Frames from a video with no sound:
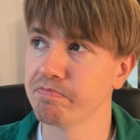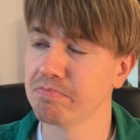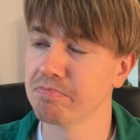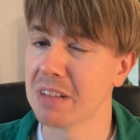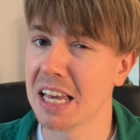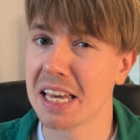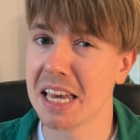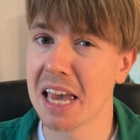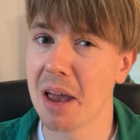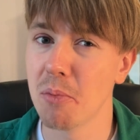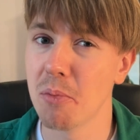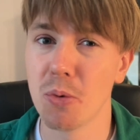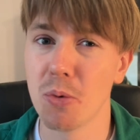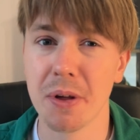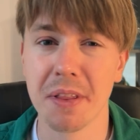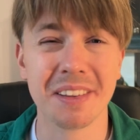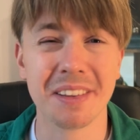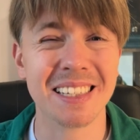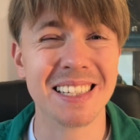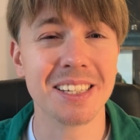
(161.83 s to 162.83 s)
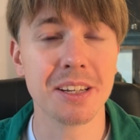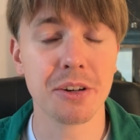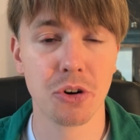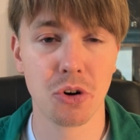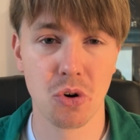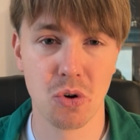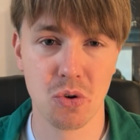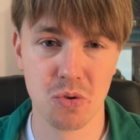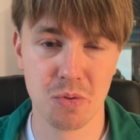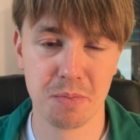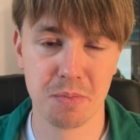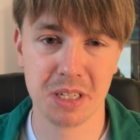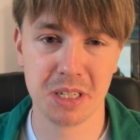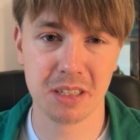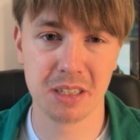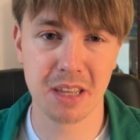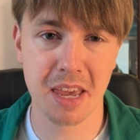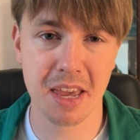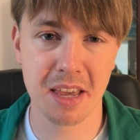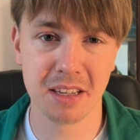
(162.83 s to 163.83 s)
a game with 0
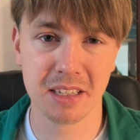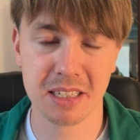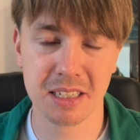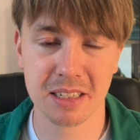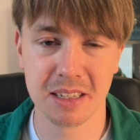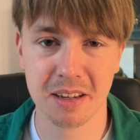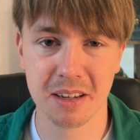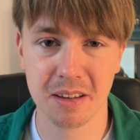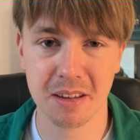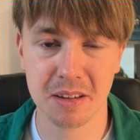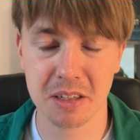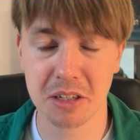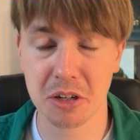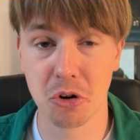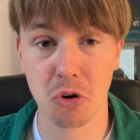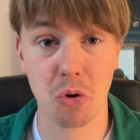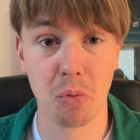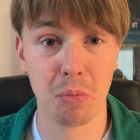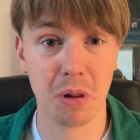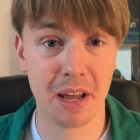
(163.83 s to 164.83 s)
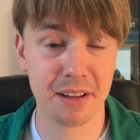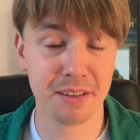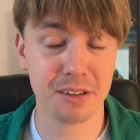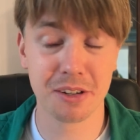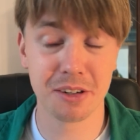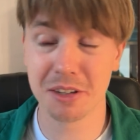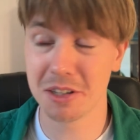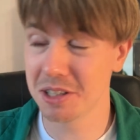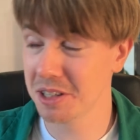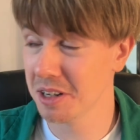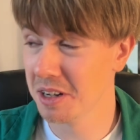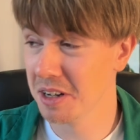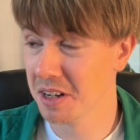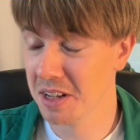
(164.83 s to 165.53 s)
mistakes, 0 blunders,